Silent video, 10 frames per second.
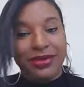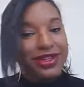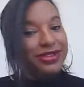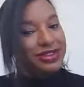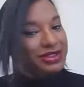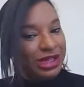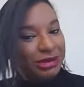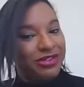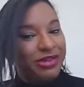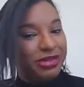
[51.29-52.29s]
We use
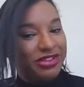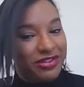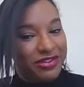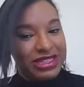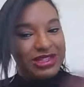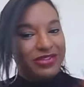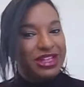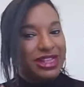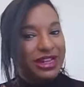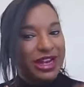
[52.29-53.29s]
Zoom if you prefer
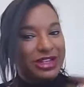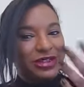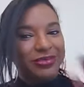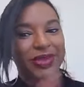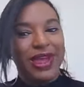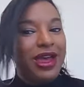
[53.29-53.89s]
face-to-face like I do,